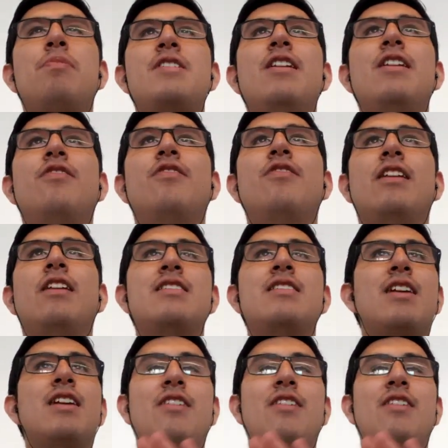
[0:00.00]
of the stuff
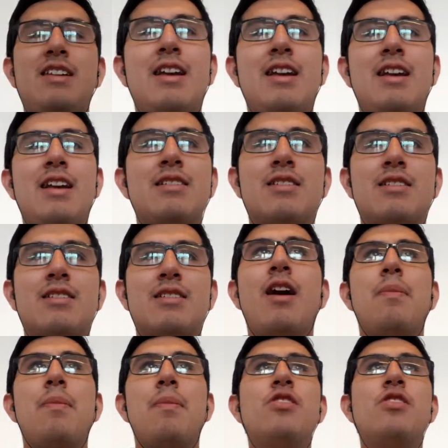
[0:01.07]
that he says is crap. He
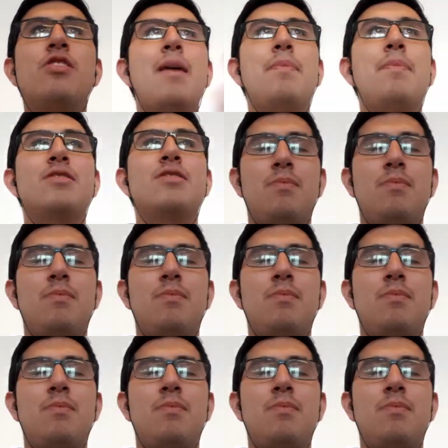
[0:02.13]
just happens to be